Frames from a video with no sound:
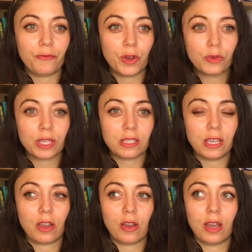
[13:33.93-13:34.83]

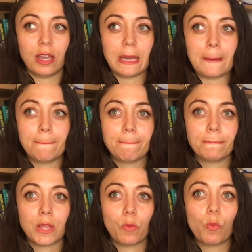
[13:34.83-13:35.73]
focusing on
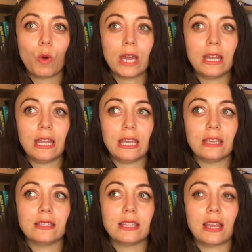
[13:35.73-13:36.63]
what it
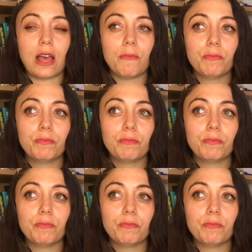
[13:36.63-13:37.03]
is that